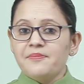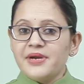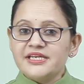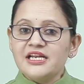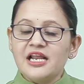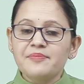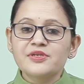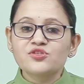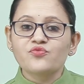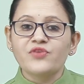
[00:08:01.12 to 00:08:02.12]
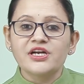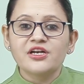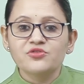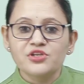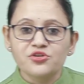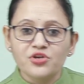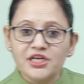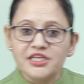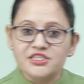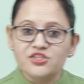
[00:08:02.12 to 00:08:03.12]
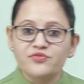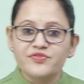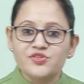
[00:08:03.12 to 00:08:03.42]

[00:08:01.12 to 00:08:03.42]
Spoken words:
pattern helps us to find out the unit digit of